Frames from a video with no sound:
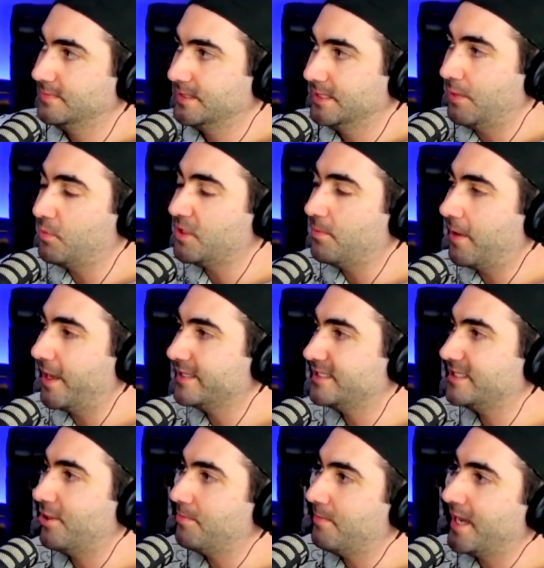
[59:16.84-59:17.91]
Yeah, when you're buying
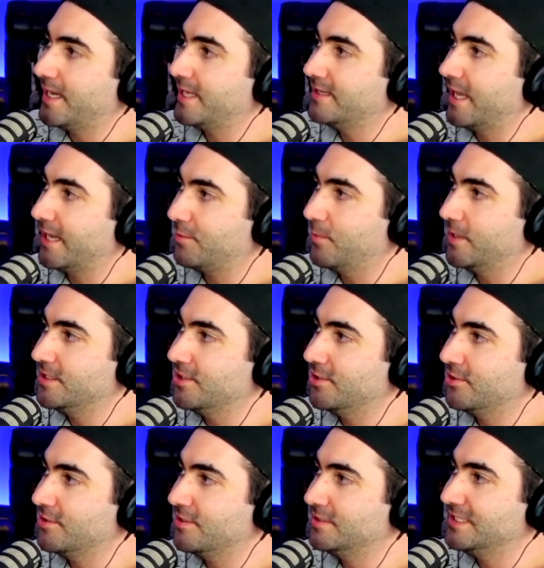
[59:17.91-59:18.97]
so many like we do,
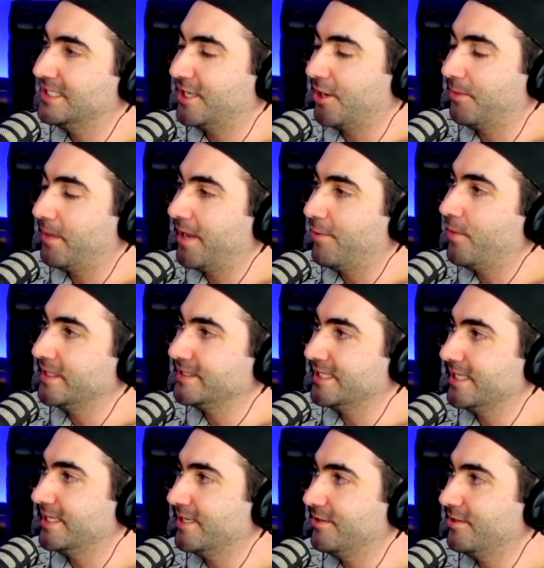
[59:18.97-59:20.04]
you're going to buy ones that
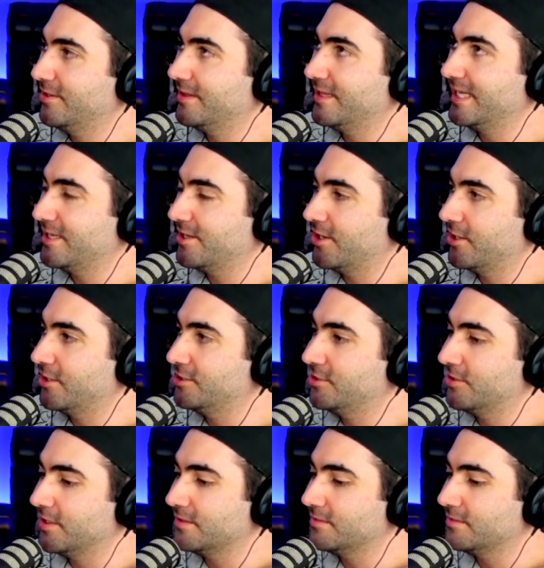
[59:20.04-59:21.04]
you think you're going to enjoy.